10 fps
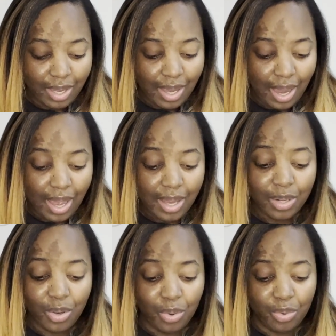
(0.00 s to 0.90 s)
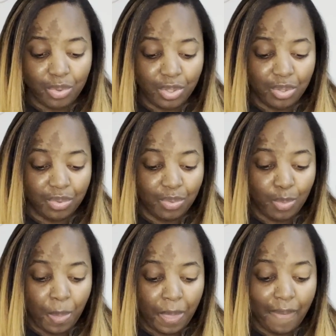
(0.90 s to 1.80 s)
I had a goal to
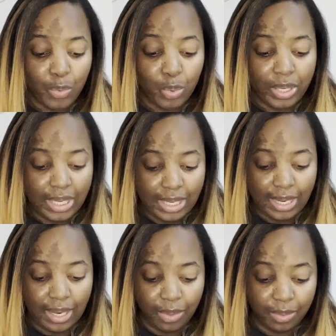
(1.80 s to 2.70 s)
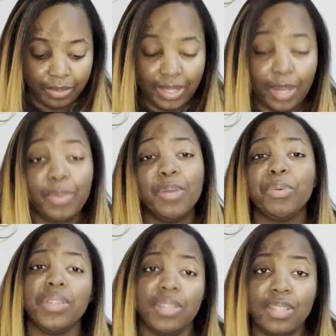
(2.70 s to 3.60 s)
avoid eating out, and I put in
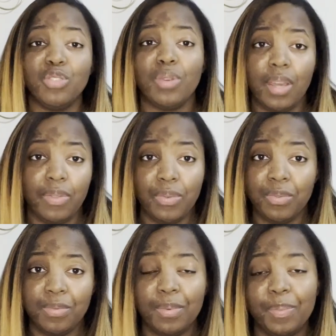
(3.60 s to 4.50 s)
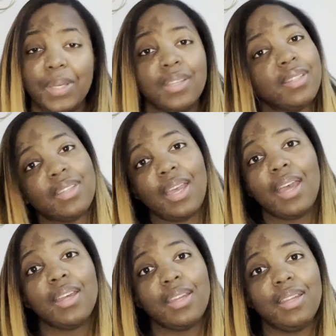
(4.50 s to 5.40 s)
parentheses drive-through because
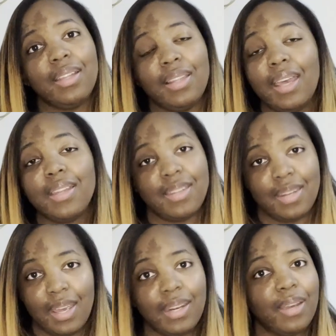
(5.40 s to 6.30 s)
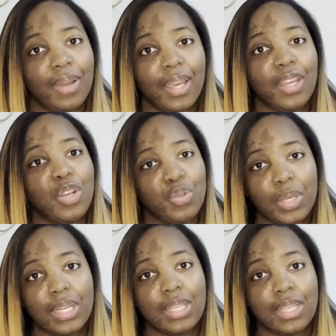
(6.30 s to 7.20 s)
I like to dine out. I enjoy
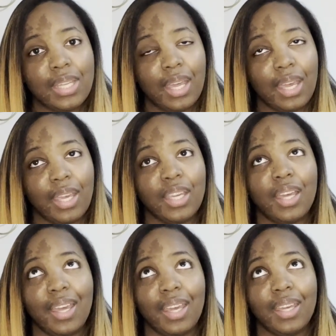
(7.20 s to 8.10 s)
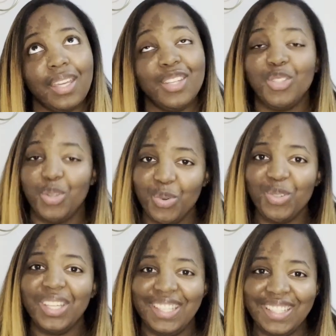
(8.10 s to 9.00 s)
it. I
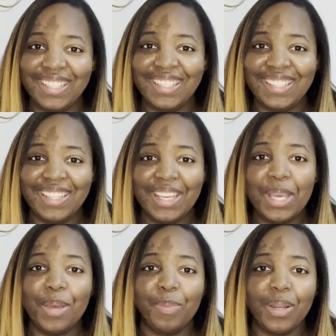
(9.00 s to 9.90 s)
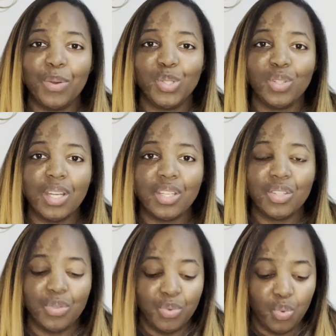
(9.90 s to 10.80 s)
enjoy it, but I was trying
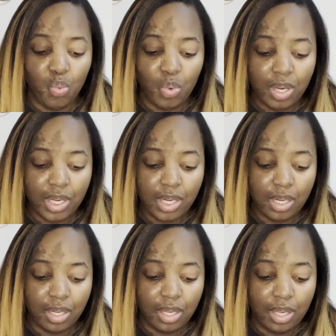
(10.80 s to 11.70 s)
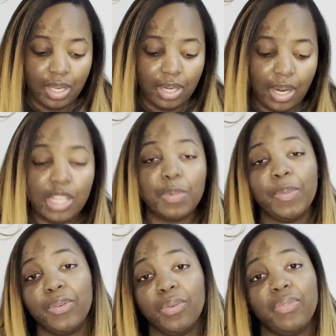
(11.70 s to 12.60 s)
to, one, not spend money